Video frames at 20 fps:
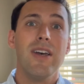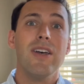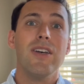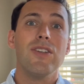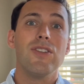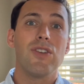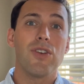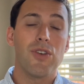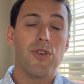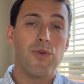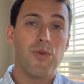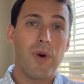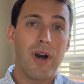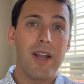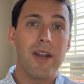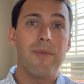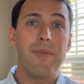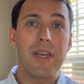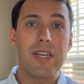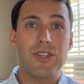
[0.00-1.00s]
So you
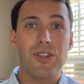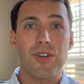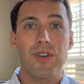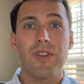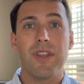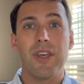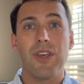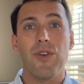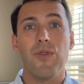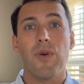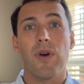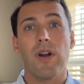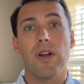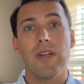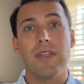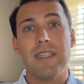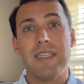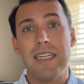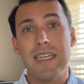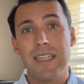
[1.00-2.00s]
want to make sure that you
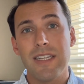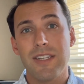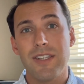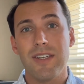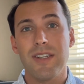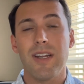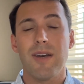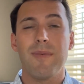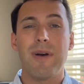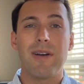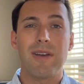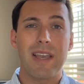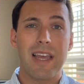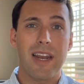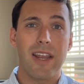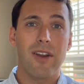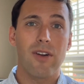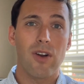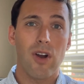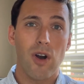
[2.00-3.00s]
are diligent about
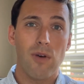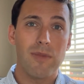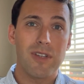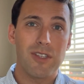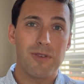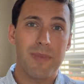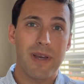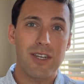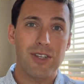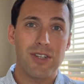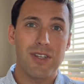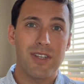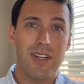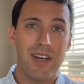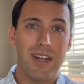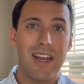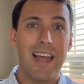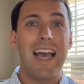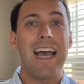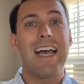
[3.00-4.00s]
getting your home inspection
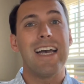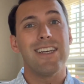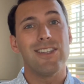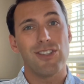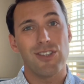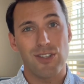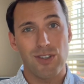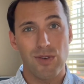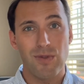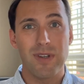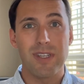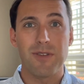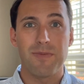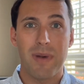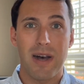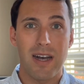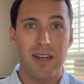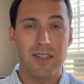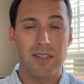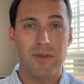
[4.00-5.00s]
done as soon as
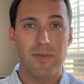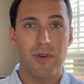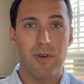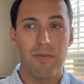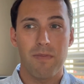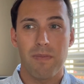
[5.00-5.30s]
possible.